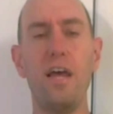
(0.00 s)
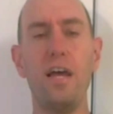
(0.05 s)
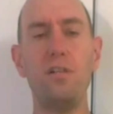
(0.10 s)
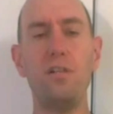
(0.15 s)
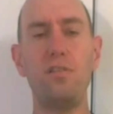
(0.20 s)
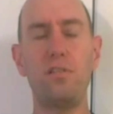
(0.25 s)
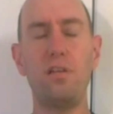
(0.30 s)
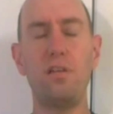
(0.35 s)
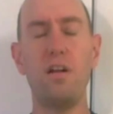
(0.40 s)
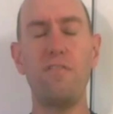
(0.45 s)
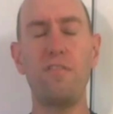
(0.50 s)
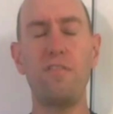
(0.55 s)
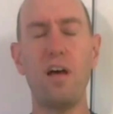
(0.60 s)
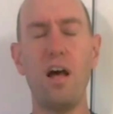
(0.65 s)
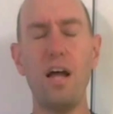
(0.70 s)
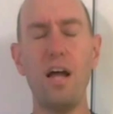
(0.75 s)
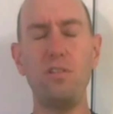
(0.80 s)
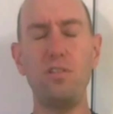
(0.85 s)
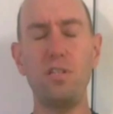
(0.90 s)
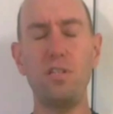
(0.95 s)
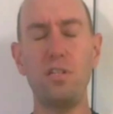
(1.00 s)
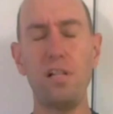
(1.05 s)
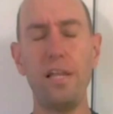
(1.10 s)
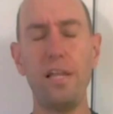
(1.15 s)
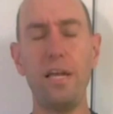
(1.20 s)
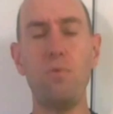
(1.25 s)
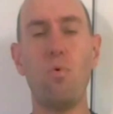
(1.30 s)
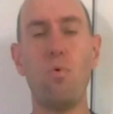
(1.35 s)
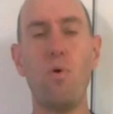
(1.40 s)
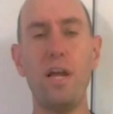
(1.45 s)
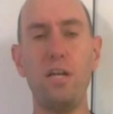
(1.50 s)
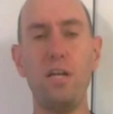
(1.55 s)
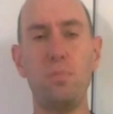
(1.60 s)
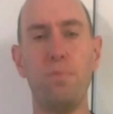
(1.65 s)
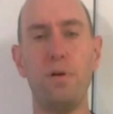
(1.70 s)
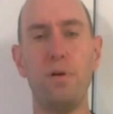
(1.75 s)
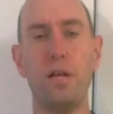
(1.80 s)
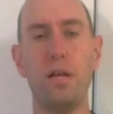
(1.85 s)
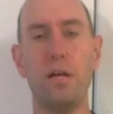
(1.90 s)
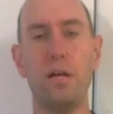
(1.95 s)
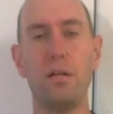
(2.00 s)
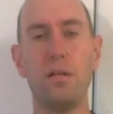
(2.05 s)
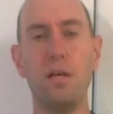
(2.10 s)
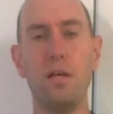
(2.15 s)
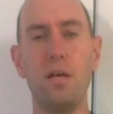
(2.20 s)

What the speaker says: instead of constantly race baiting?